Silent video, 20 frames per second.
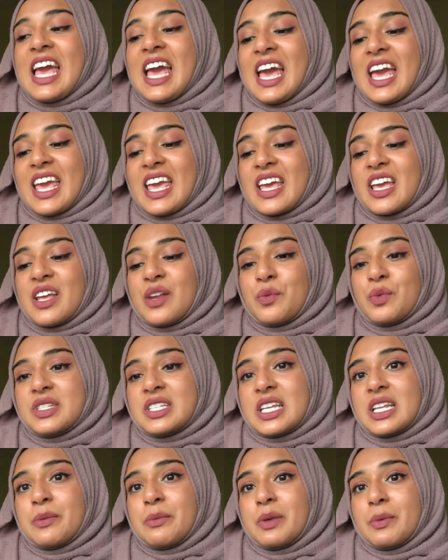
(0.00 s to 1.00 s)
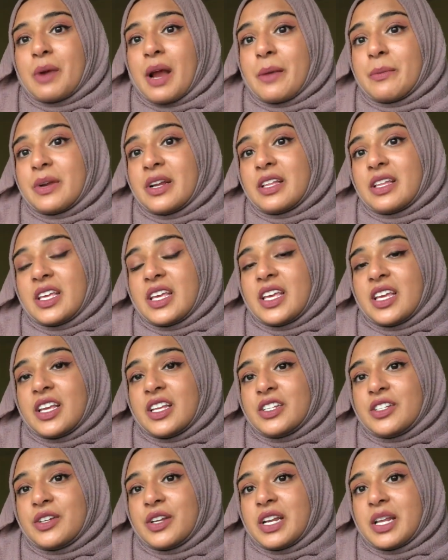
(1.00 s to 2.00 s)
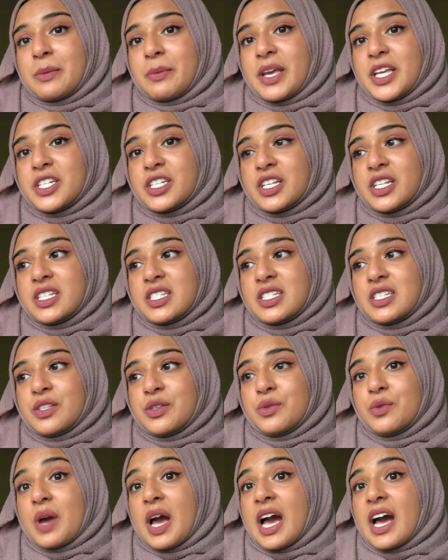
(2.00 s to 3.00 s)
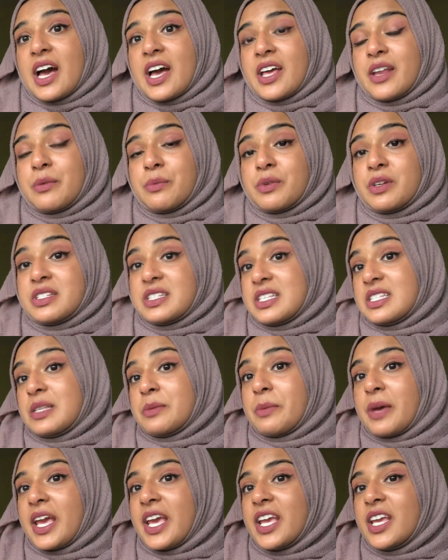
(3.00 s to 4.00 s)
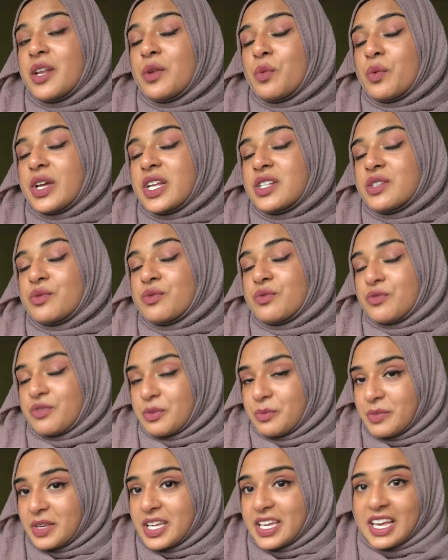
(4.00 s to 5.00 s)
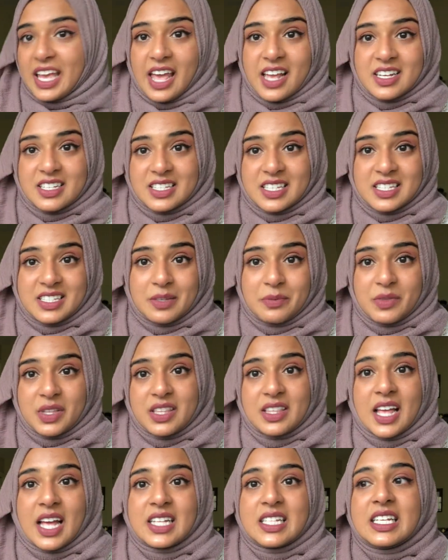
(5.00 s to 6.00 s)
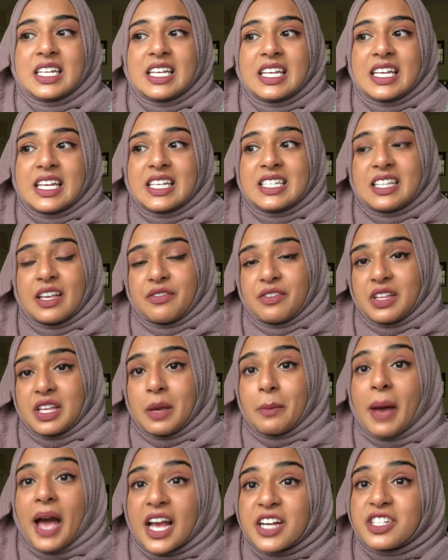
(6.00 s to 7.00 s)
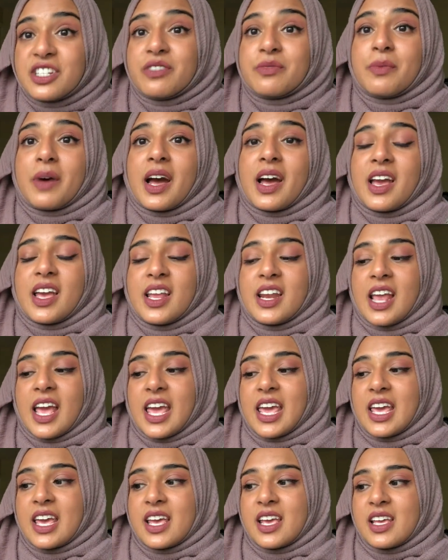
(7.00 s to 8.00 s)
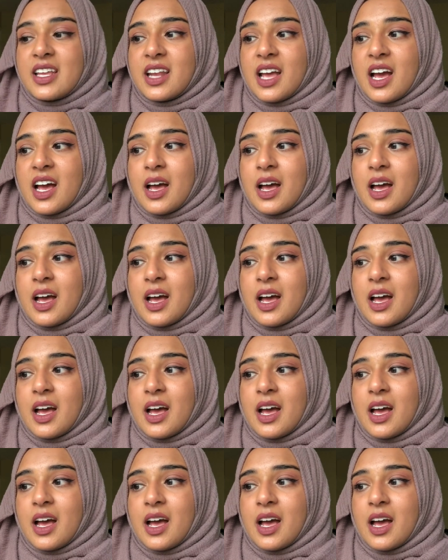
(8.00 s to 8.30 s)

and was going to be primarily treating patients who had persistent pain, which for me again is like something that is definitely a passion of mine and